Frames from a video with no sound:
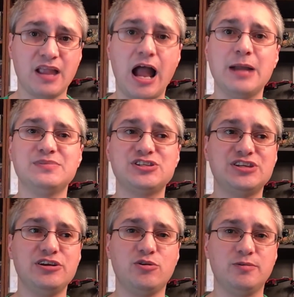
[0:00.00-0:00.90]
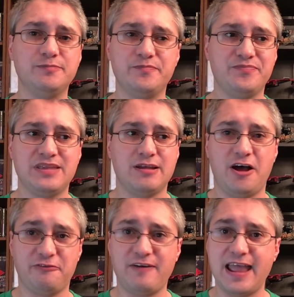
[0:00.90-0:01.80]
I am still
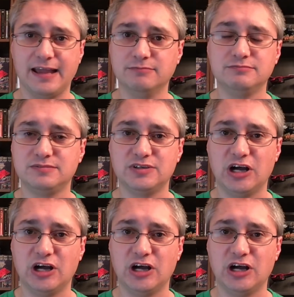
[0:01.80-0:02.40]
a fan